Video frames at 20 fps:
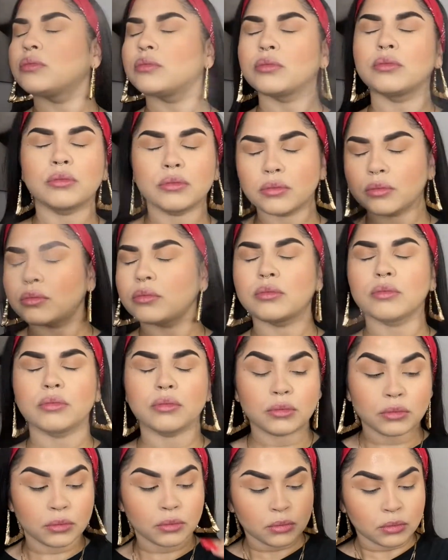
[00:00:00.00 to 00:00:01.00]
generous with
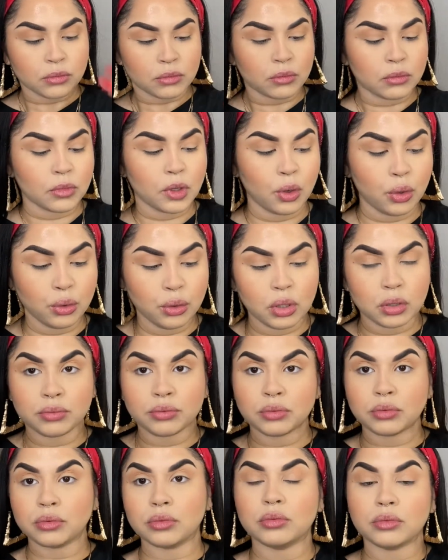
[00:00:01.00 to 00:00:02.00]
this since I did use a
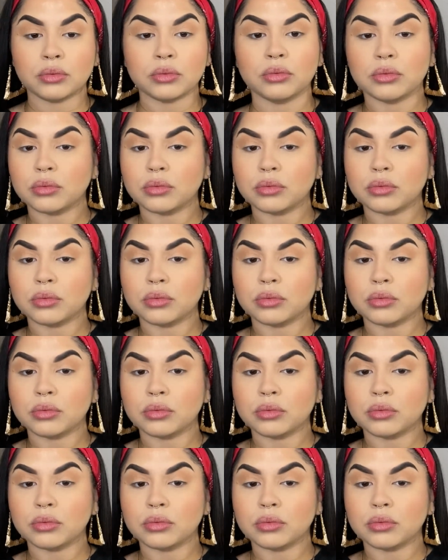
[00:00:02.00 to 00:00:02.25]
lot of